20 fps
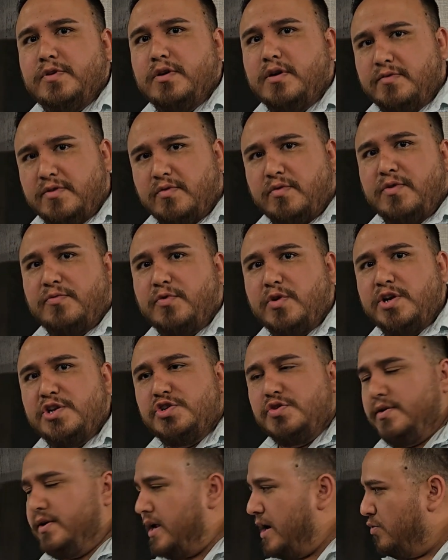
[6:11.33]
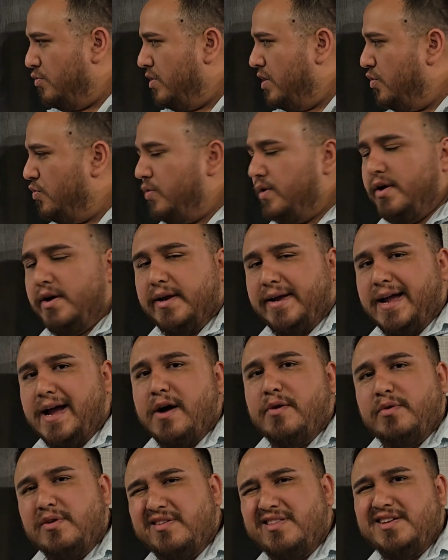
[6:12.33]
of the refrigerant and where we
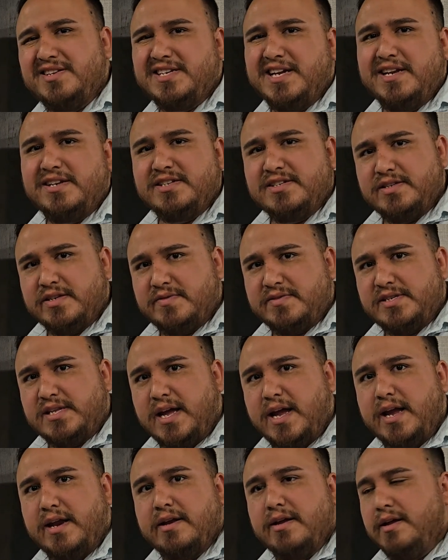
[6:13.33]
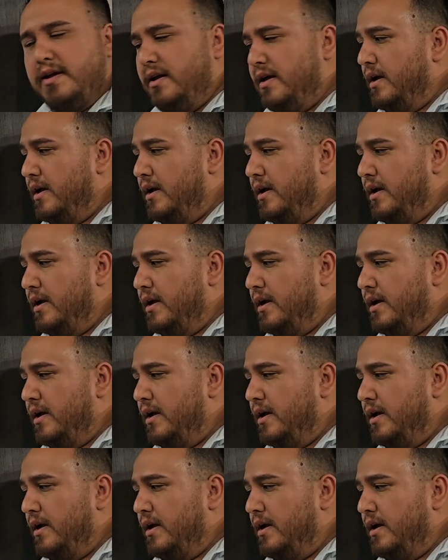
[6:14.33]
encounter the changes of state.